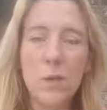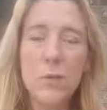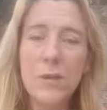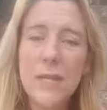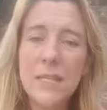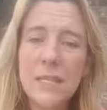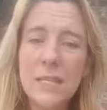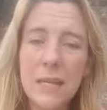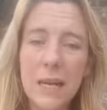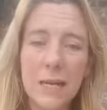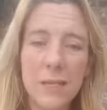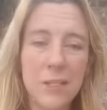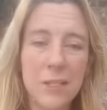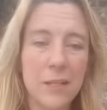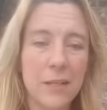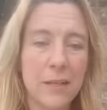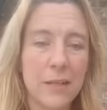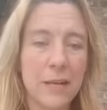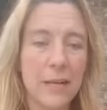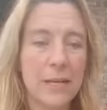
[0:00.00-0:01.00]
a reason I
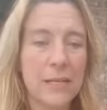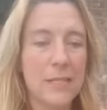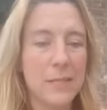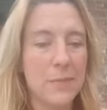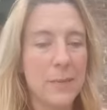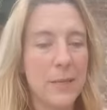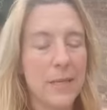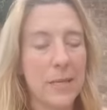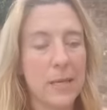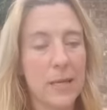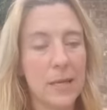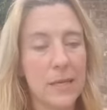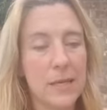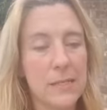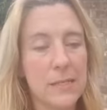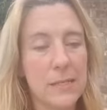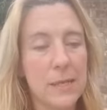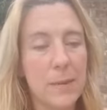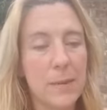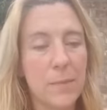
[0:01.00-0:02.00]
share that is
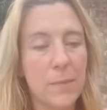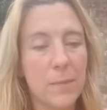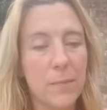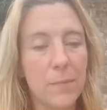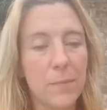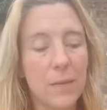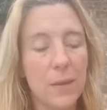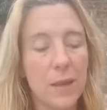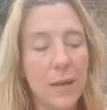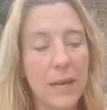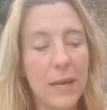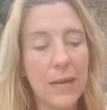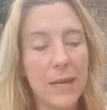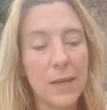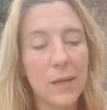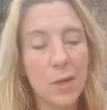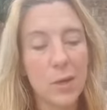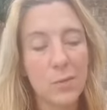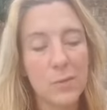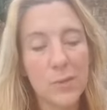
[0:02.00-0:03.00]
because
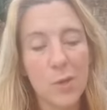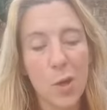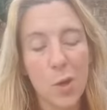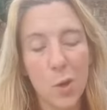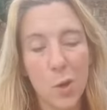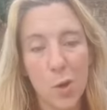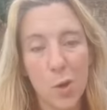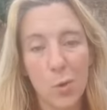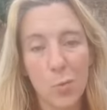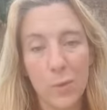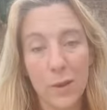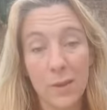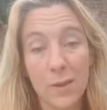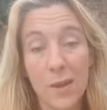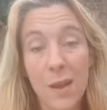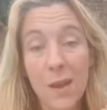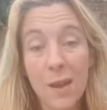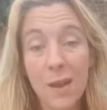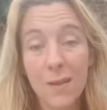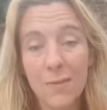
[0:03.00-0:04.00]
it goes along with
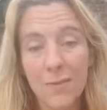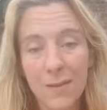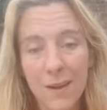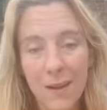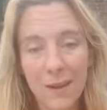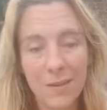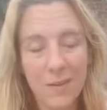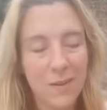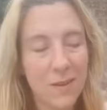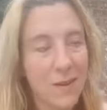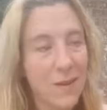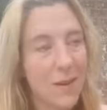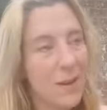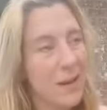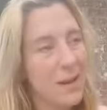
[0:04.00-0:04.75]
faith.